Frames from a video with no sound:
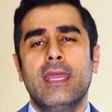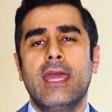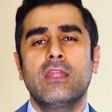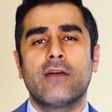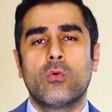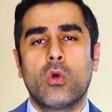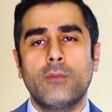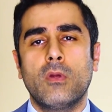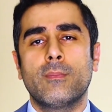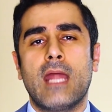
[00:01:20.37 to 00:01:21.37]
and you have a
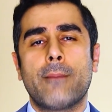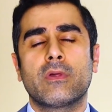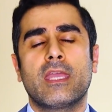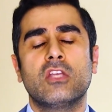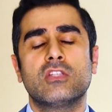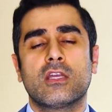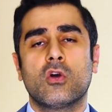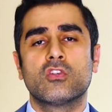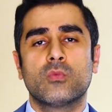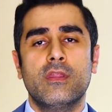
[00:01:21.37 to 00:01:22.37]
work permit application that
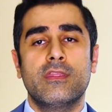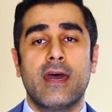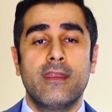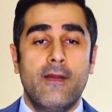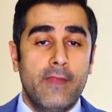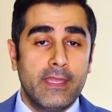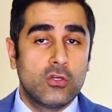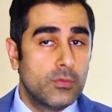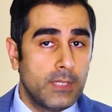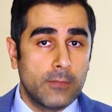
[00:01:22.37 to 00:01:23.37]
goes with that, it
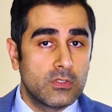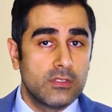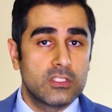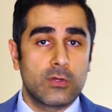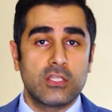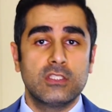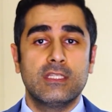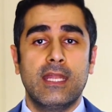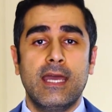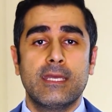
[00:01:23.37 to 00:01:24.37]
could be up to the discretion to
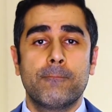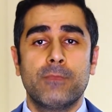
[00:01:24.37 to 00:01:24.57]
deny it.